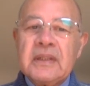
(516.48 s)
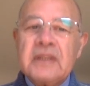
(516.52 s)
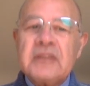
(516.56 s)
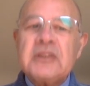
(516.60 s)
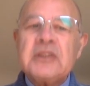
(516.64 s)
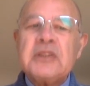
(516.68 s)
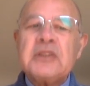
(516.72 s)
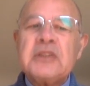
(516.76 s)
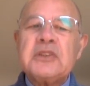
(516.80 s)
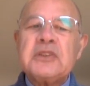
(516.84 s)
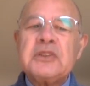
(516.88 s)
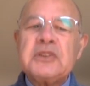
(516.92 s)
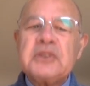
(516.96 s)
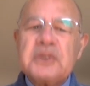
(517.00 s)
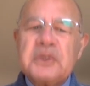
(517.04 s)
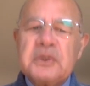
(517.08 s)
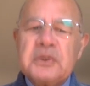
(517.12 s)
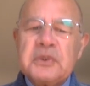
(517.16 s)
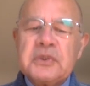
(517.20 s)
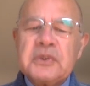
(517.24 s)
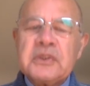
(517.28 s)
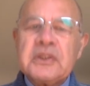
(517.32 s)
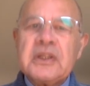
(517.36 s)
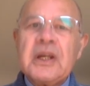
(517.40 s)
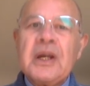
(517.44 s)
The
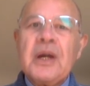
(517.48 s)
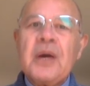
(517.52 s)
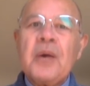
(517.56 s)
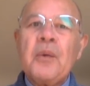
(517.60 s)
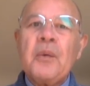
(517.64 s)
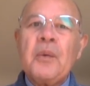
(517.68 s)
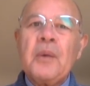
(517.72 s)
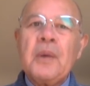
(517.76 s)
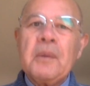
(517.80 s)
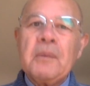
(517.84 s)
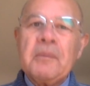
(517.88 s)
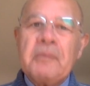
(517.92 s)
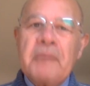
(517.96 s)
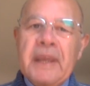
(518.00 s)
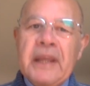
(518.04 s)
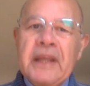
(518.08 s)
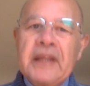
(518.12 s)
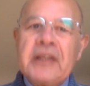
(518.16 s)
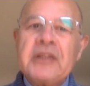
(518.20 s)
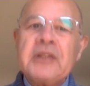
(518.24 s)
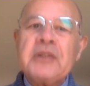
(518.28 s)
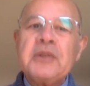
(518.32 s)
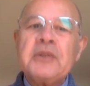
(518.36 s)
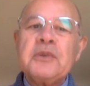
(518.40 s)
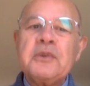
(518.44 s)
truth will
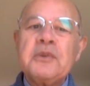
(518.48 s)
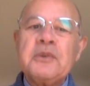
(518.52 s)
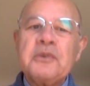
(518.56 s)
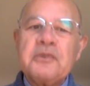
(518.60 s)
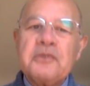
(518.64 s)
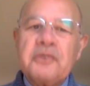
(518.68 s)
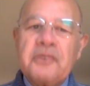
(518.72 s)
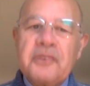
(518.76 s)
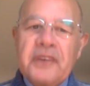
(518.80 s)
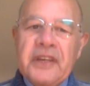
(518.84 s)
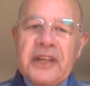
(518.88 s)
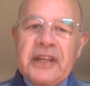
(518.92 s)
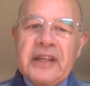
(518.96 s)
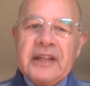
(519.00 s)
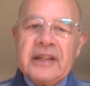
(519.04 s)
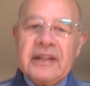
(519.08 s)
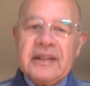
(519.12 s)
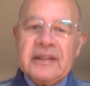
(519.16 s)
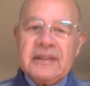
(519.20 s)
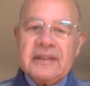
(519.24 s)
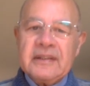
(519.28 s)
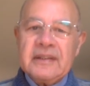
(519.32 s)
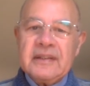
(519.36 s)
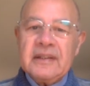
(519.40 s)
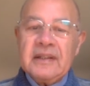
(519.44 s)
make you free.
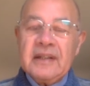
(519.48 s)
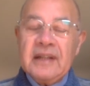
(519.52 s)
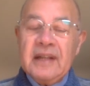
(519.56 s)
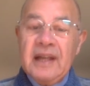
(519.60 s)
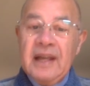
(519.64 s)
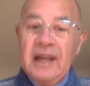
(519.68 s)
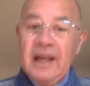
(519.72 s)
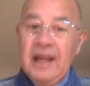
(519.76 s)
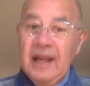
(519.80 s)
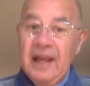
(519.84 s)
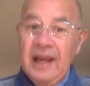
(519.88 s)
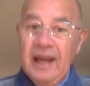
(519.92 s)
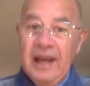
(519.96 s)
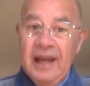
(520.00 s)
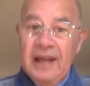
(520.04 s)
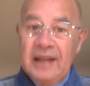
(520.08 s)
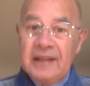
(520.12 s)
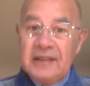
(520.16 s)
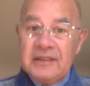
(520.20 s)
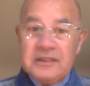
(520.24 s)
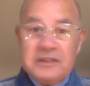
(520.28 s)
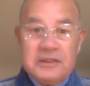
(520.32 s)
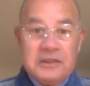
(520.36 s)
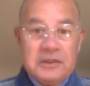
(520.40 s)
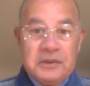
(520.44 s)
And
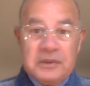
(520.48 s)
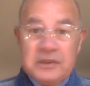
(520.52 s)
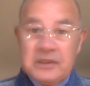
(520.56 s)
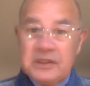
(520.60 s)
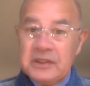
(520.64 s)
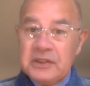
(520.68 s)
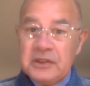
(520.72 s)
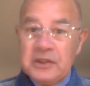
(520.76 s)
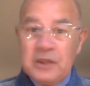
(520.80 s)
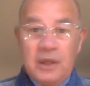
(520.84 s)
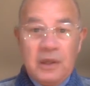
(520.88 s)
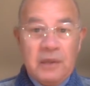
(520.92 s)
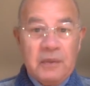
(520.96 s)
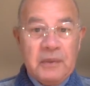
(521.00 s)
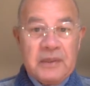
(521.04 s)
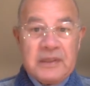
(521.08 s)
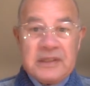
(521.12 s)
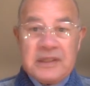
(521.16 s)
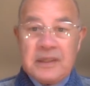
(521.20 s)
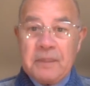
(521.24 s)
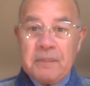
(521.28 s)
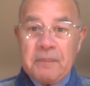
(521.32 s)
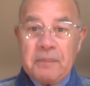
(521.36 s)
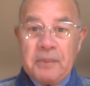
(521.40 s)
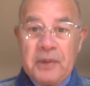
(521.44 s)
truth is always
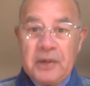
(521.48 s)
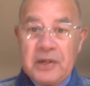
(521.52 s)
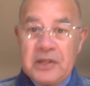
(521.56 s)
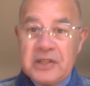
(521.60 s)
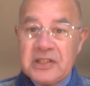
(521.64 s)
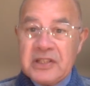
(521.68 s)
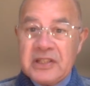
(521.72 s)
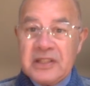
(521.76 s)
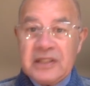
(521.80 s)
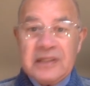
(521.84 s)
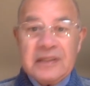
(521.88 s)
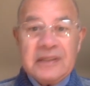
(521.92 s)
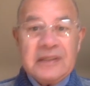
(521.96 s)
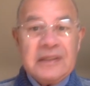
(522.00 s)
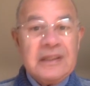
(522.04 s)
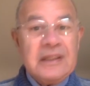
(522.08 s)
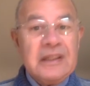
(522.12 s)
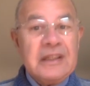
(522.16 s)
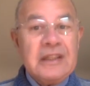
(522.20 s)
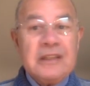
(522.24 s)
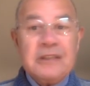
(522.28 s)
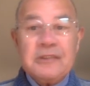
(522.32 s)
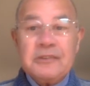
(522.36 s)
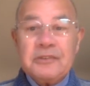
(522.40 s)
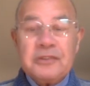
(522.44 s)
a person
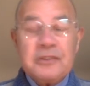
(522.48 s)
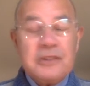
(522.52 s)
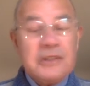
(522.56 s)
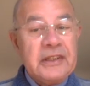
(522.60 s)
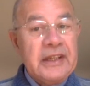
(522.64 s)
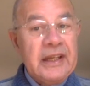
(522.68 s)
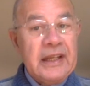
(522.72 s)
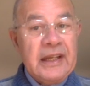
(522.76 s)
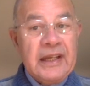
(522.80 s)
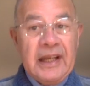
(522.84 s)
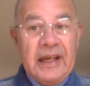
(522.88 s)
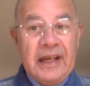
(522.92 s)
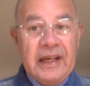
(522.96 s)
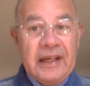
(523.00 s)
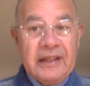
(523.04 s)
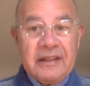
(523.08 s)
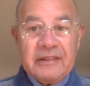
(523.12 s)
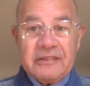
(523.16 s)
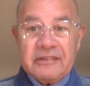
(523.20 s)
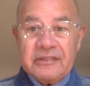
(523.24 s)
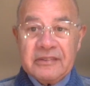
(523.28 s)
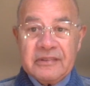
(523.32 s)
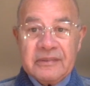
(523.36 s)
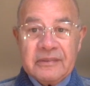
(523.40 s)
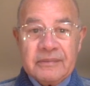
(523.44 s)
fully
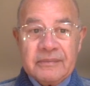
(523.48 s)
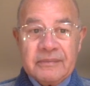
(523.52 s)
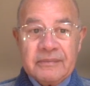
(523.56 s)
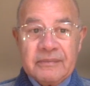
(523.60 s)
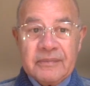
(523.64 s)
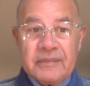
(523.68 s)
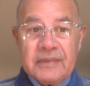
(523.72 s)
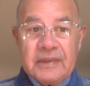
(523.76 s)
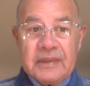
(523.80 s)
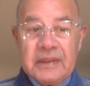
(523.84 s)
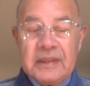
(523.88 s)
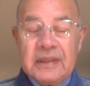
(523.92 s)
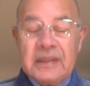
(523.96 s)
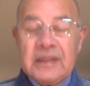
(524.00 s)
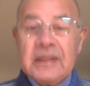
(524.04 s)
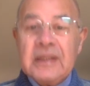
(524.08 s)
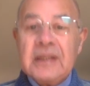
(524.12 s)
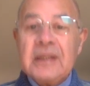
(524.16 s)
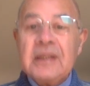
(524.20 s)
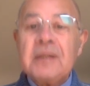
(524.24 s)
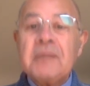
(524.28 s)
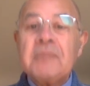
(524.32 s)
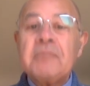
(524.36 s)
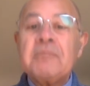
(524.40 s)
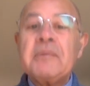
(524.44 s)
alive
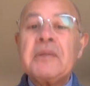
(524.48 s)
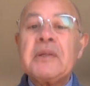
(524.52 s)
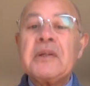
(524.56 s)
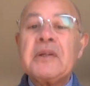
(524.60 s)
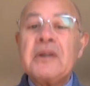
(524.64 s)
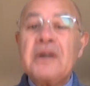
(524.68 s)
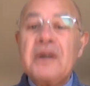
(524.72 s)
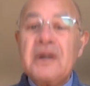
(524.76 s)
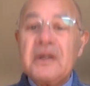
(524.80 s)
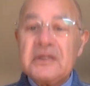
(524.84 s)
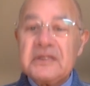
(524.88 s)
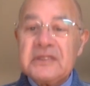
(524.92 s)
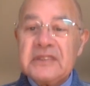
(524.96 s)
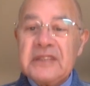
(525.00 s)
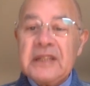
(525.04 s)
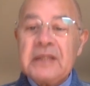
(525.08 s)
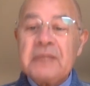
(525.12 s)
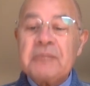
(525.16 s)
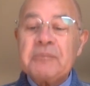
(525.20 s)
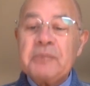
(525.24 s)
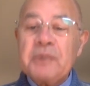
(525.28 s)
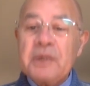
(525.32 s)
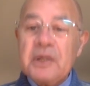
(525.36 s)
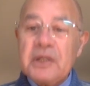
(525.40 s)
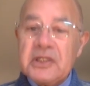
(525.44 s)
because
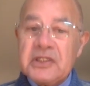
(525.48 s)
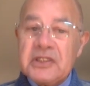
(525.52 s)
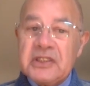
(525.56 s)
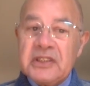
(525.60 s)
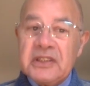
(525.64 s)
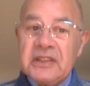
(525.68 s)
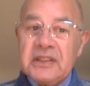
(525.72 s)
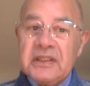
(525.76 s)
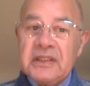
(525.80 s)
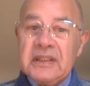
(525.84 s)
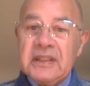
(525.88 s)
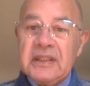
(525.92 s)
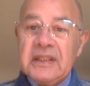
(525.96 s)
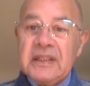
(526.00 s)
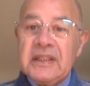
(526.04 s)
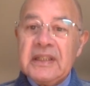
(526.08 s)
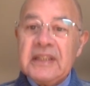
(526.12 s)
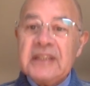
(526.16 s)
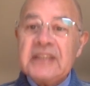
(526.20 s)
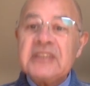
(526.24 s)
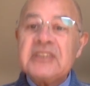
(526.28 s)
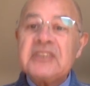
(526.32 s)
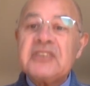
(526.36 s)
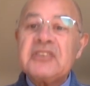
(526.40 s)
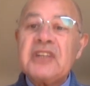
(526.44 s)
that person
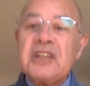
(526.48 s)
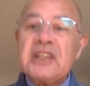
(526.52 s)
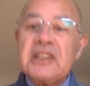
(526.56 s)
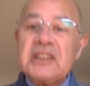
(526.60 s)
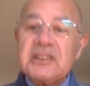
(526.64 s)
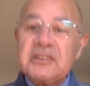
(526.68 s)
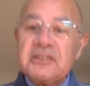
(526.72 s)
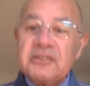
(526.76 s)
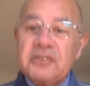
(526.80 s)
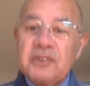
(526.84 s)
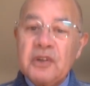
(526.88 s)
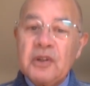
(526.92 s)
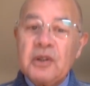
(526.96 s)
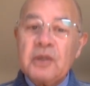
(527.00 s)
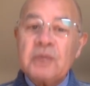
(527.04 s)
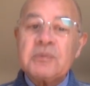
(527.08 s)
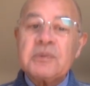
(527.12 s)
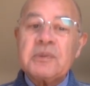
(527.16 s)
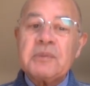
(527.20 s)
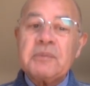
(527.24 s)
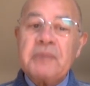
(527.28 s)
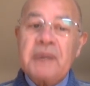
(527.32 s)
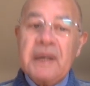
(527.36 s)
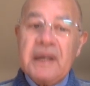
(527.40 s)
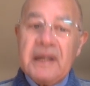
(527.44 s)
is transformed
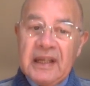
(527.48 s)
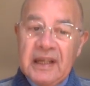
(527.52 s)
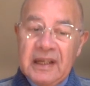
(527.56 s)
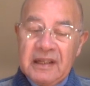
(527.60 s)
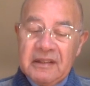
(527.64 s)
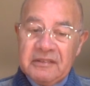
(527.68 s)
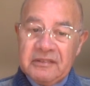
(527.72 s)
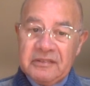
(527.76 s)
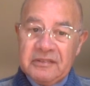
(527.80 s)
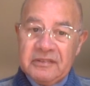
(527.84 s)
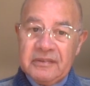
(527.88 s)
by love.